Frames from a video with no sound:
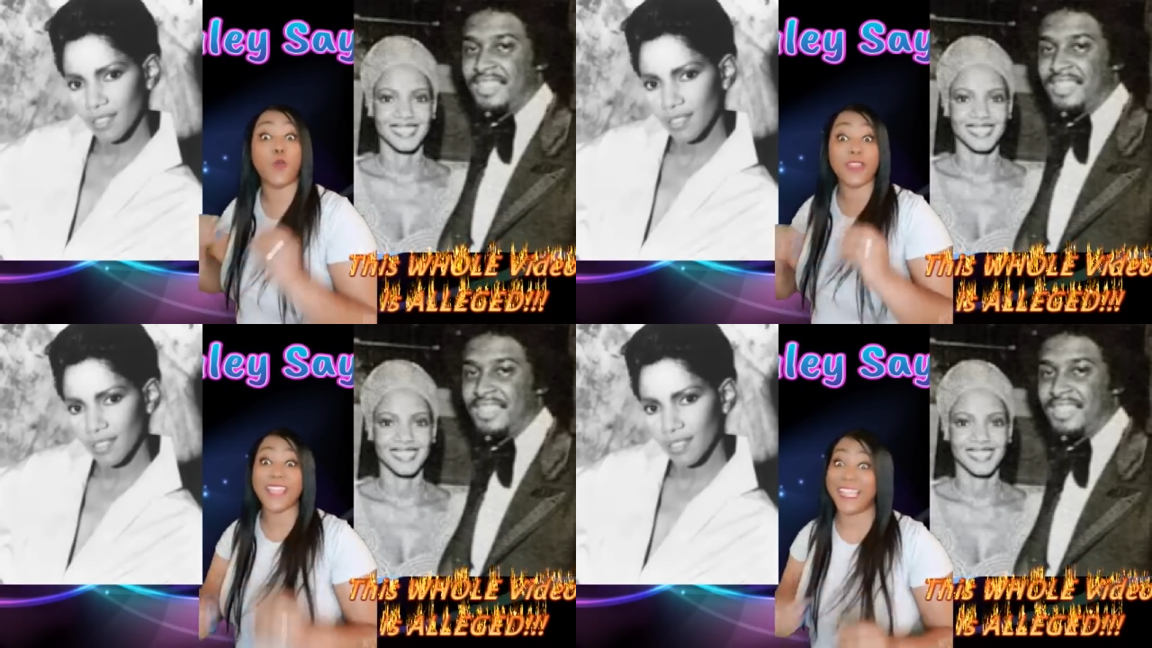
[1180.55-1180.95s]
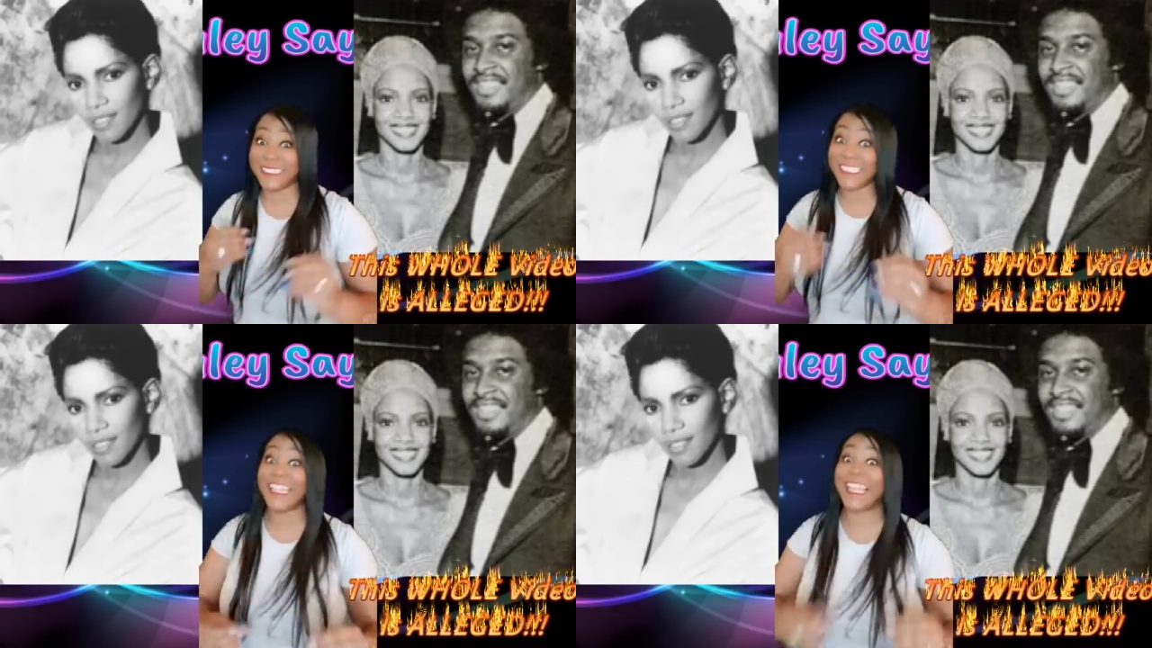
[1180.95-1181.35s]
Speaker 1: or
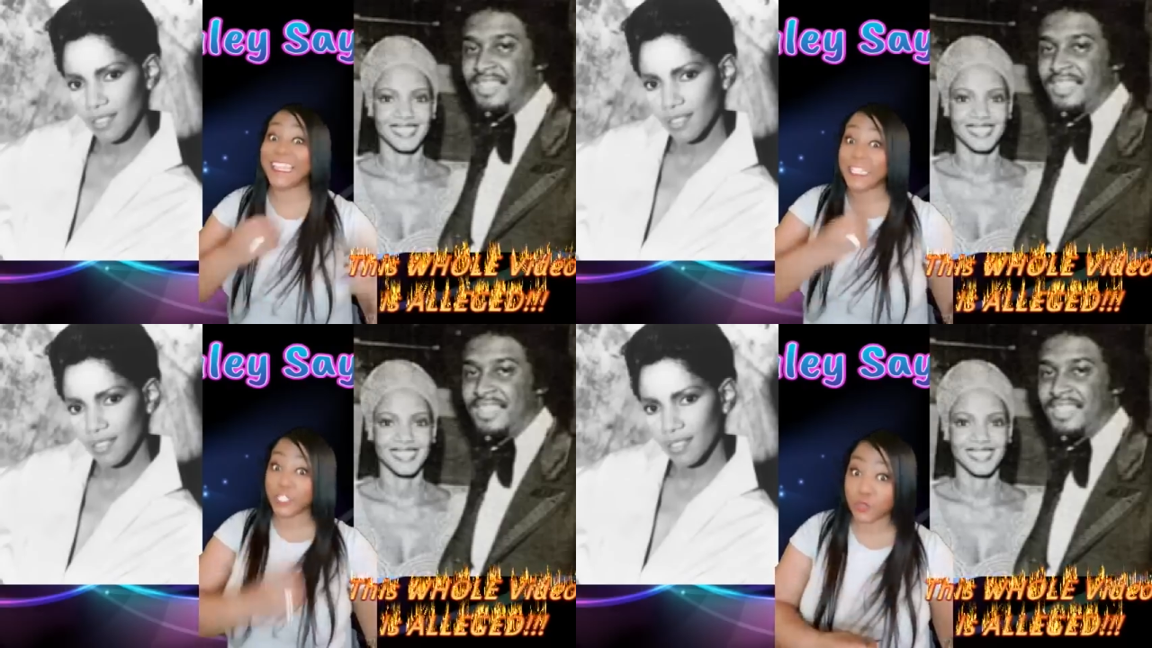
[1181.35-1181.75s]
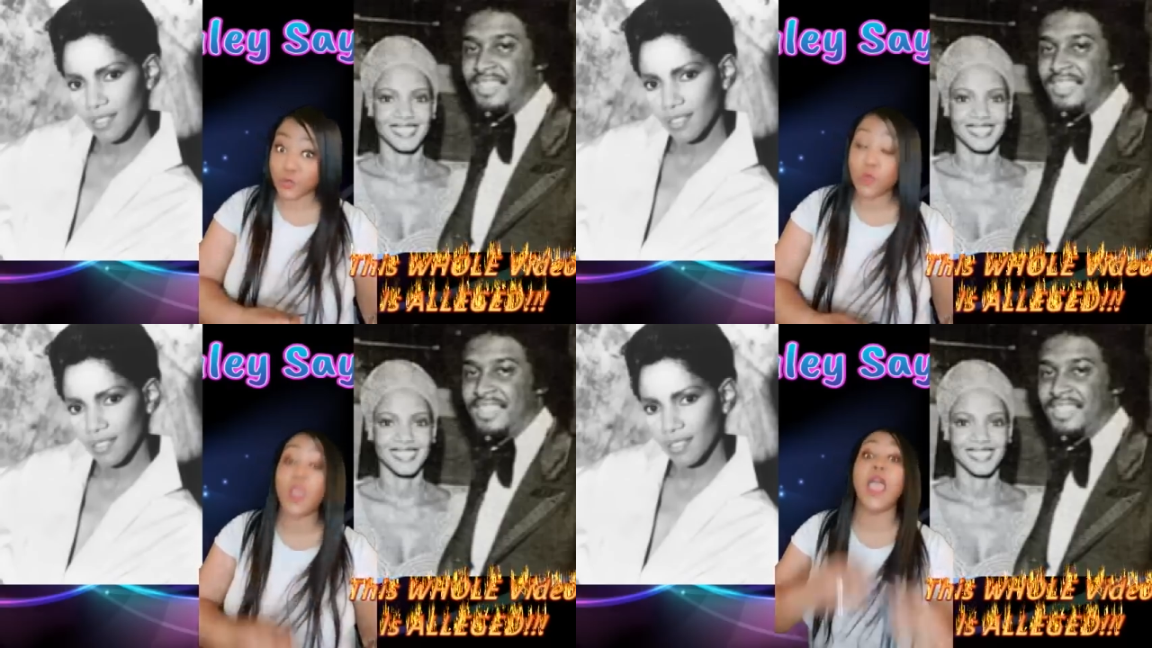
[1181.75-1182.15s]

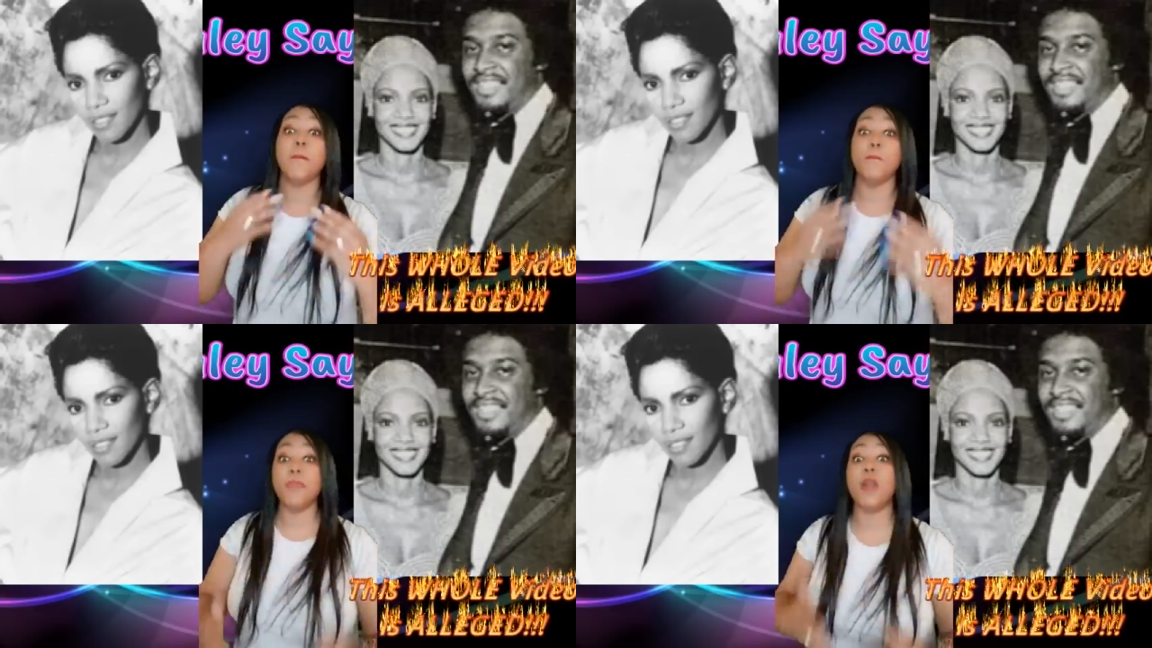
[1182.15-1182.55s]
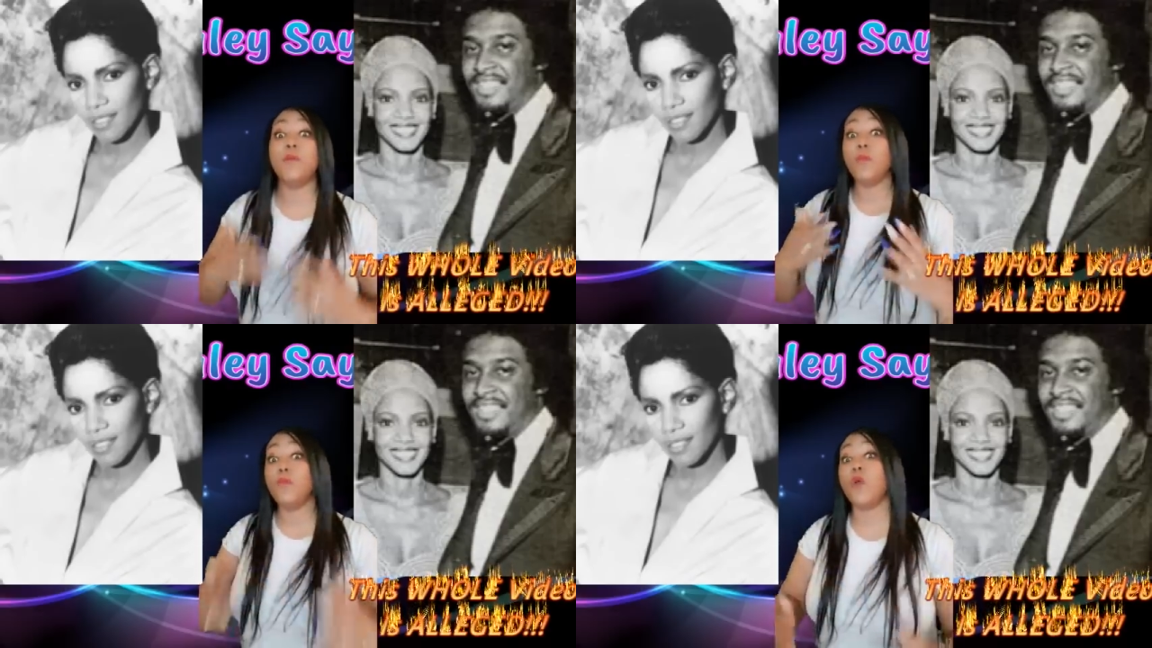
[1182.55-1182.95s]
1992,
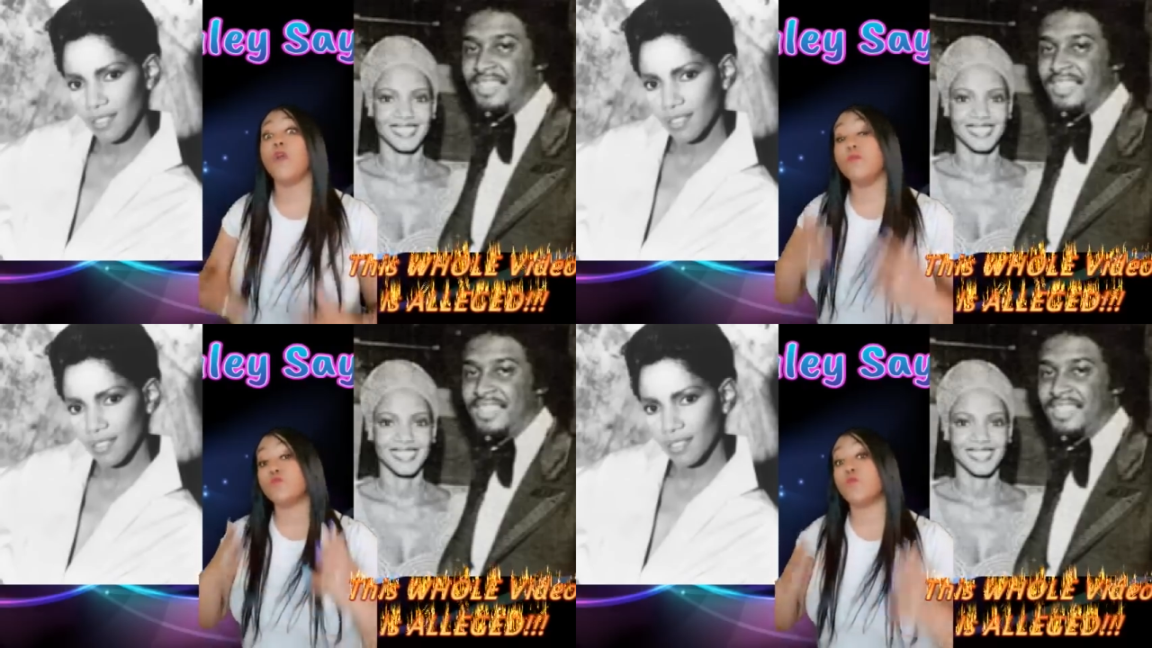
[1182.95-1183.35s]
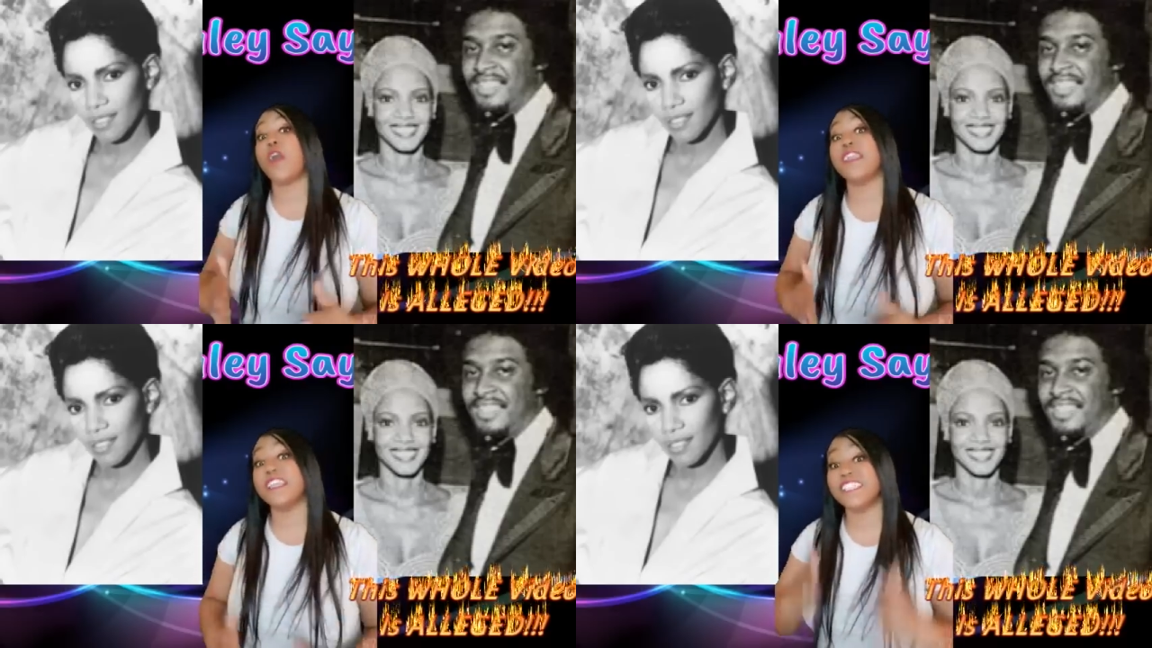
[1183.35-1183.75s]
Melba Moore was
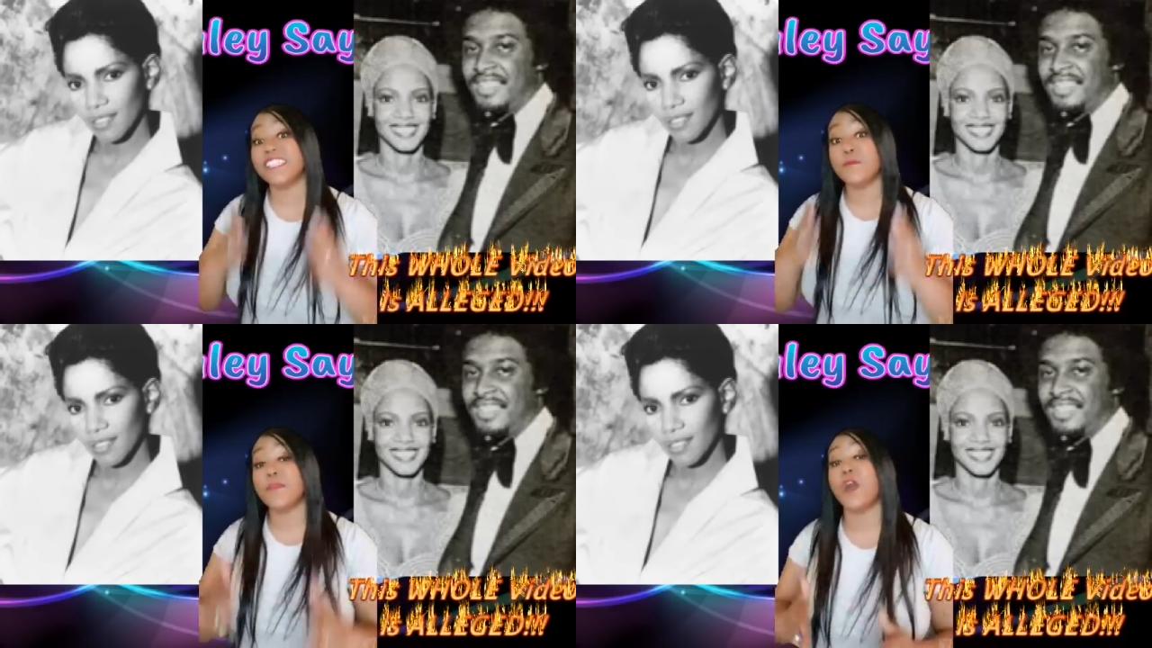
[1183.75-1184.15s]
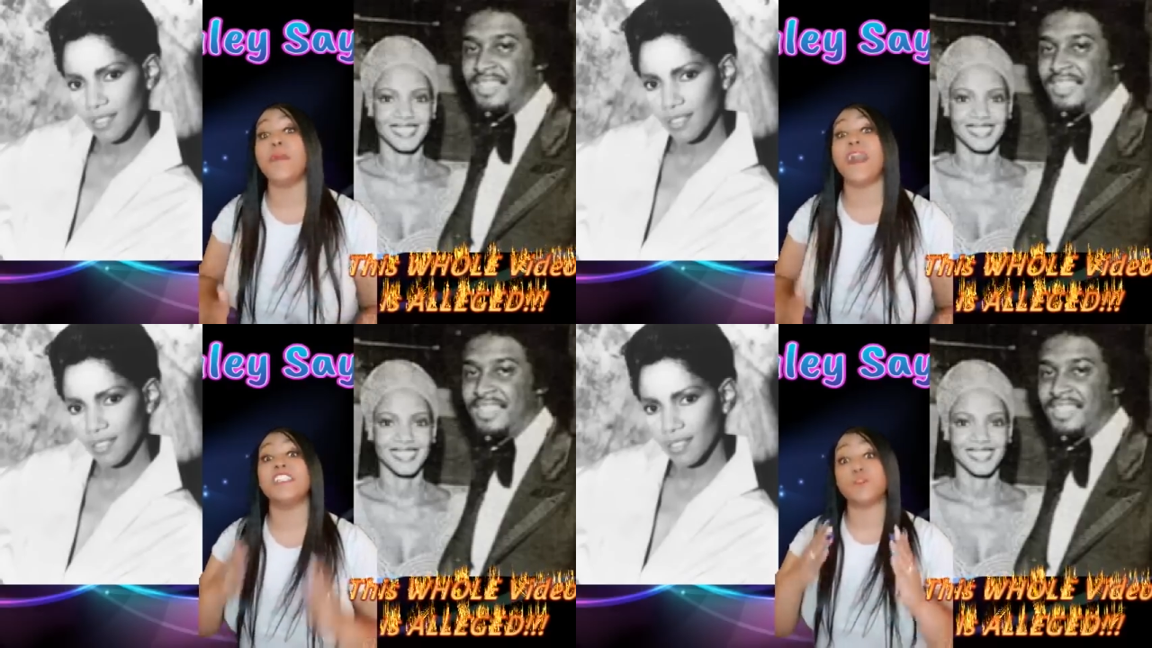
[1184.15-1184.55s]
walking to the
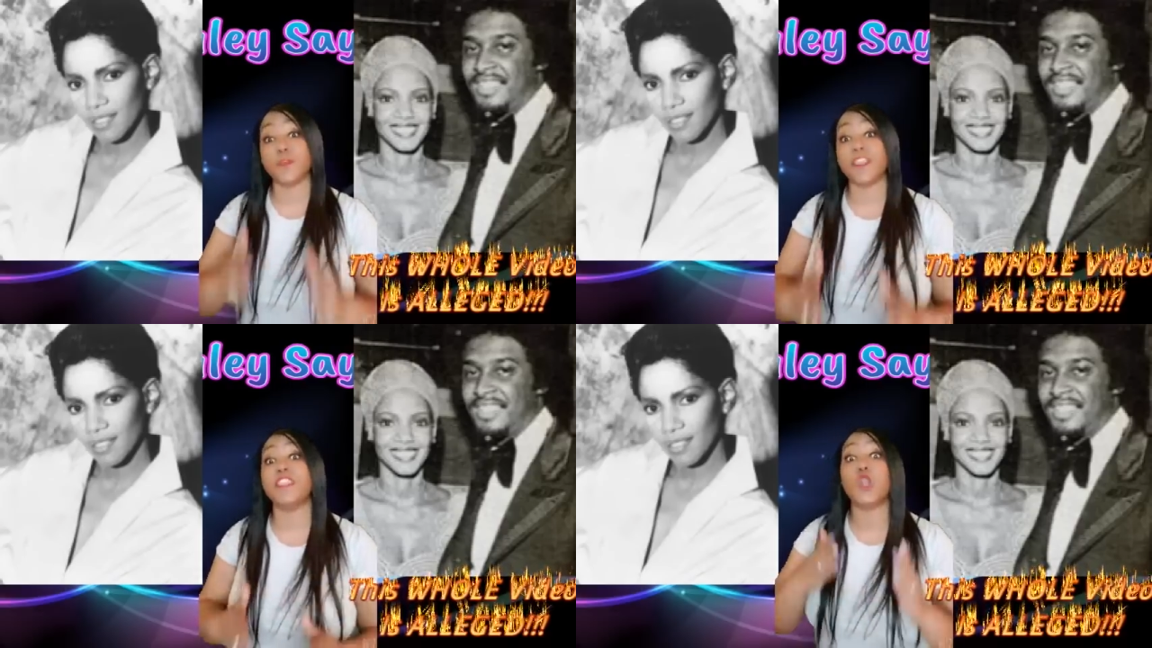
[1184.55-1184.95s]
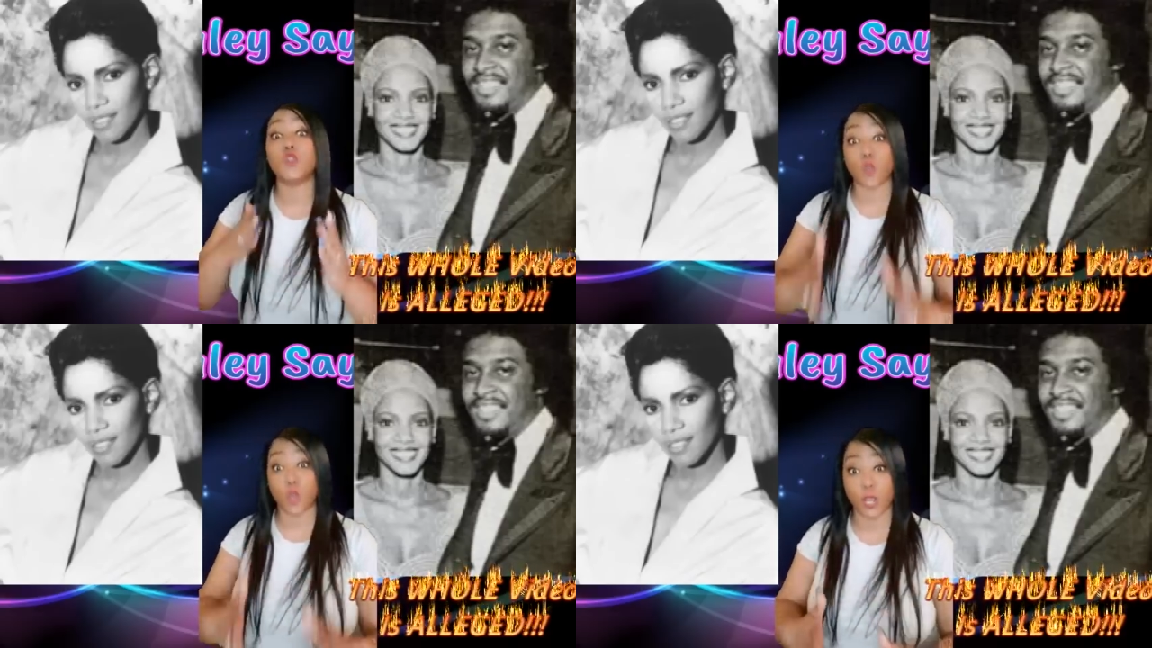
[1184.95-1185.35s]
mailbox with her
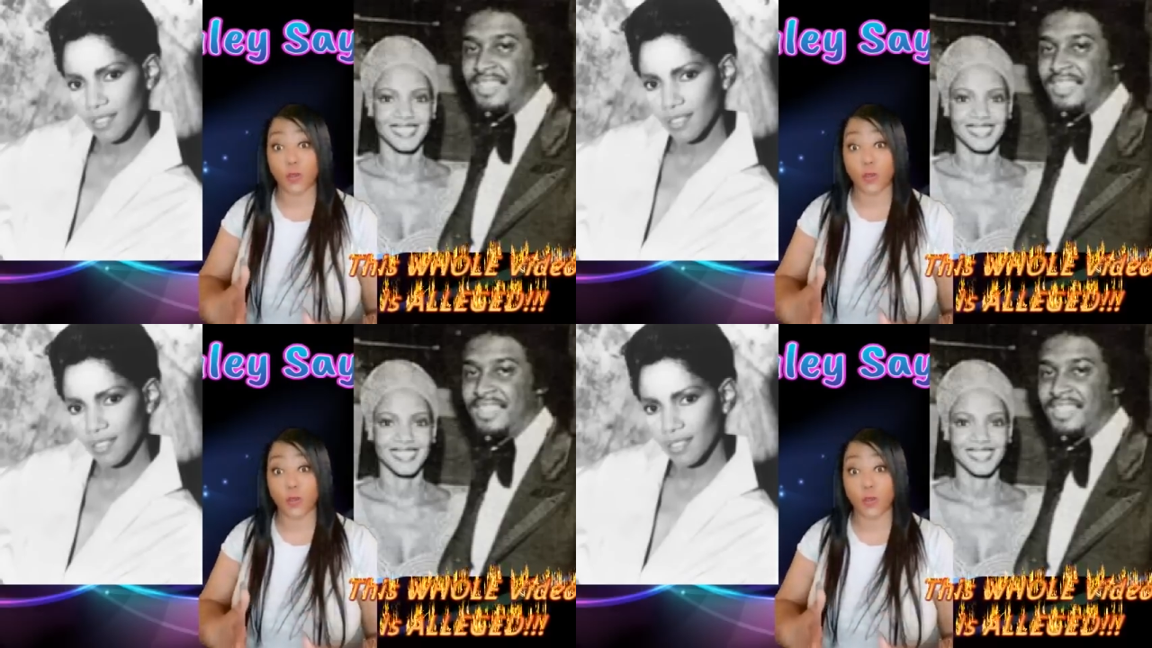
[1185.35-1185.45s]
daughter.